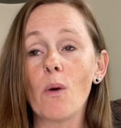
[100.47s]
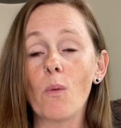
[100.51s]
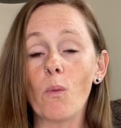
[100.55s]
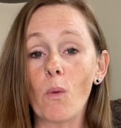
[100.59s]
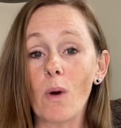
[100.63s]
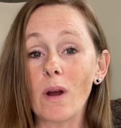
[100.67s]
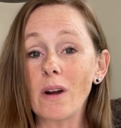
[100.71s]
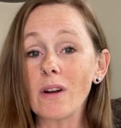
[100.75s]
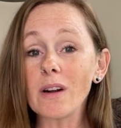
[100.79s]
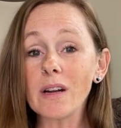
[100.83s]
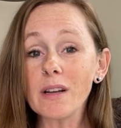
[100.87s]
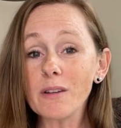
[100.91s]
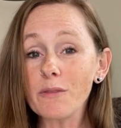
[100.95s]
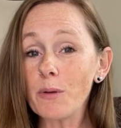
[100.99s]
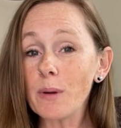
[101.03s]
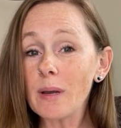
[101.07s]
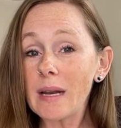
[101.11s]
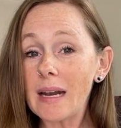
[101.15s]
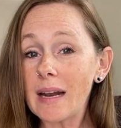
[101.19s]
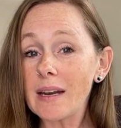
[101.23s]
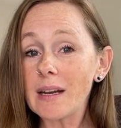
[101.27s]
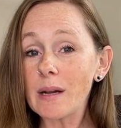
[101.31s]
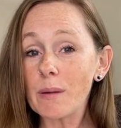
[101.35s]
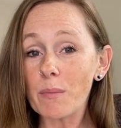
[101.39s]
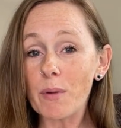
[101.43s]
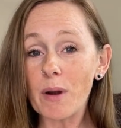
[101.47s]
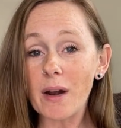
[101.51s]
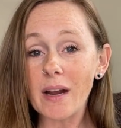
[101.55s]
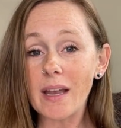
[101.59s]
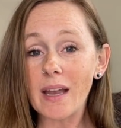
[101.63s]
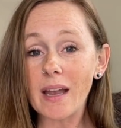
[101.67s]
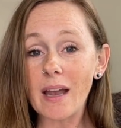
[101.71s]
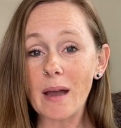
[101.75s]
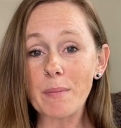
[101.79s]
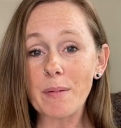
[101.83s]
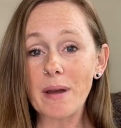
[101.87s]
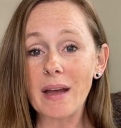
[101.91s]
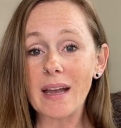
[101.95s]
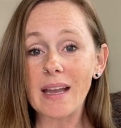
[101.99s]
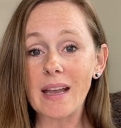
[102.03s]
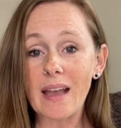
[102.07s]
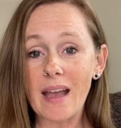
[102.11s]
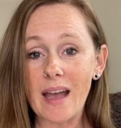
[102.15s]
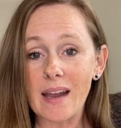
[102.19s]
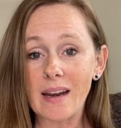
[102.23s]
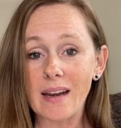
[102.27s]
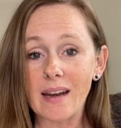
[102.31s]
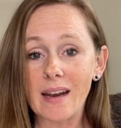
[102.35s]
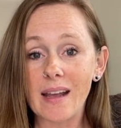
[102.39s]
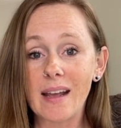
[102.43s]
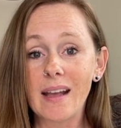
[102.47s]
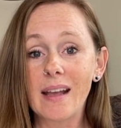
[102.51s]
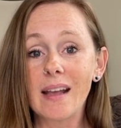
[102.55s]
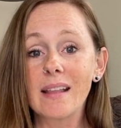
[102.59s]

wondering if we'd end up breaking up again.